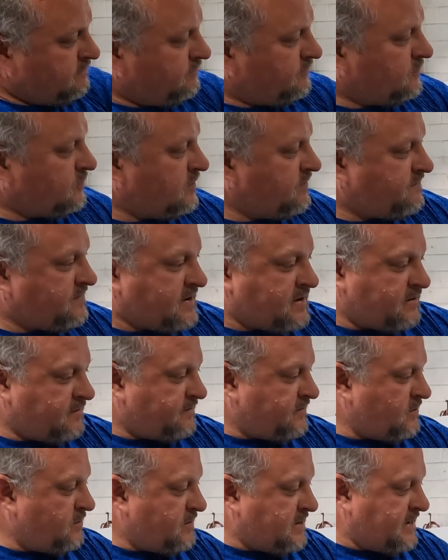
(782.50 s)
We found a
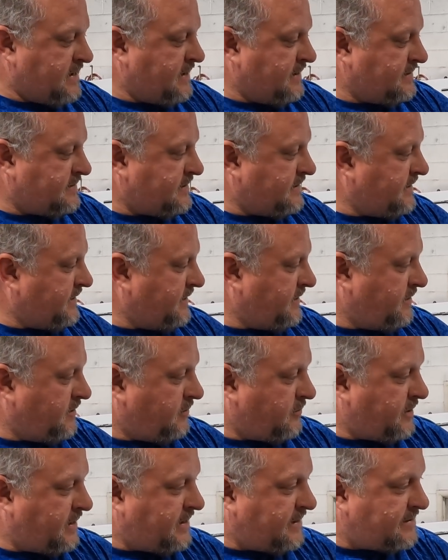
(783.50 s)
few dings in here.
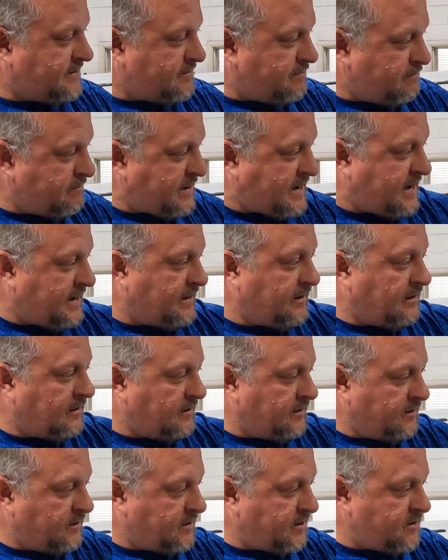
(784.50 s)
We had some bad
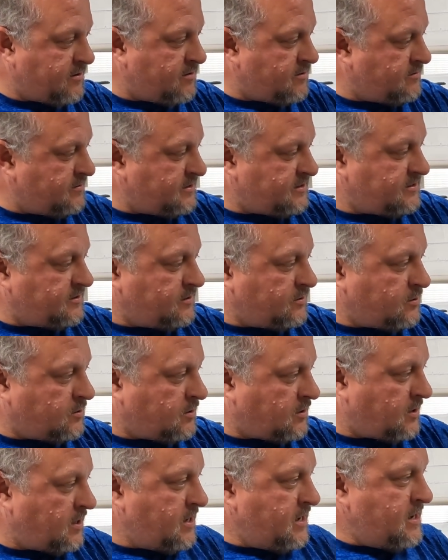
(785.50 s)
clear coat on this
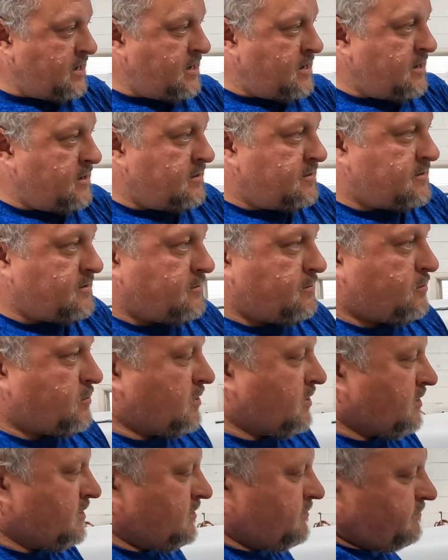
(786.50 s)
door. So we're
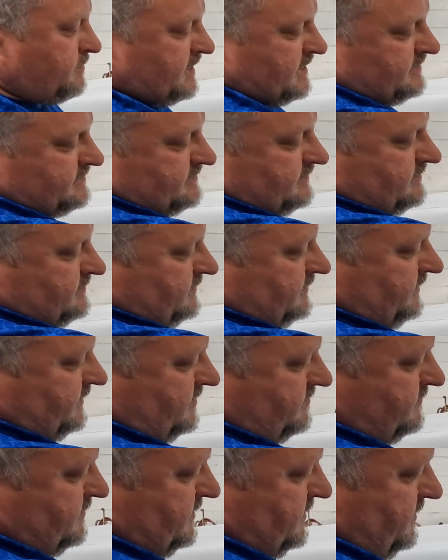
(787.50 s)
gonna basically
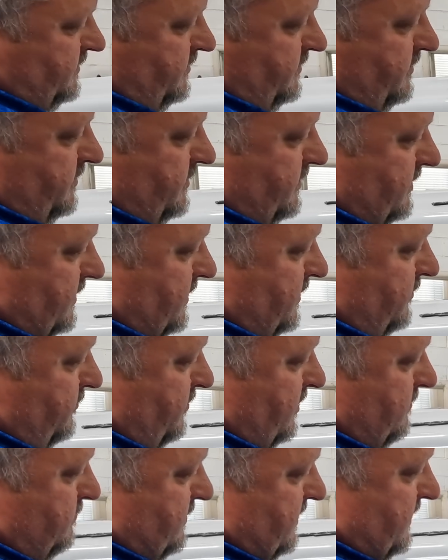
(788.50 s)
come in here and
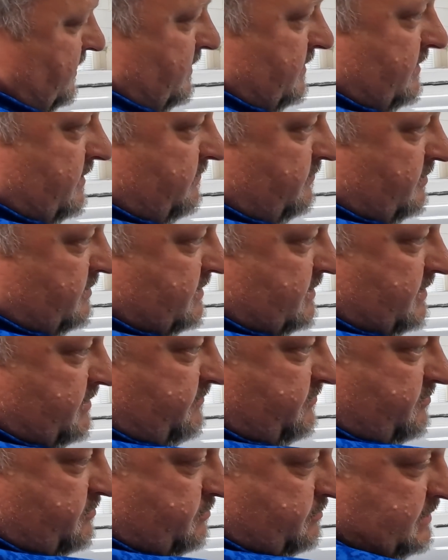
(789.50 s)
repaint everything
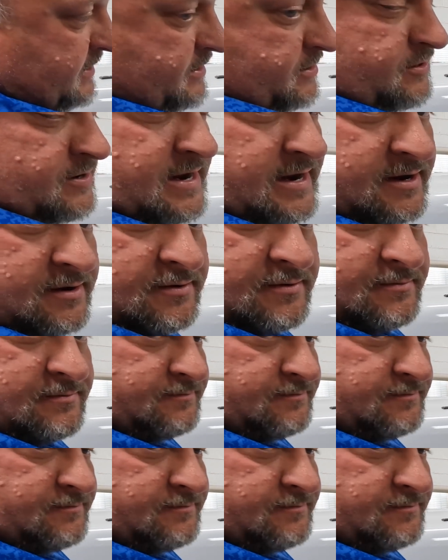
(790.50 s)
from here down.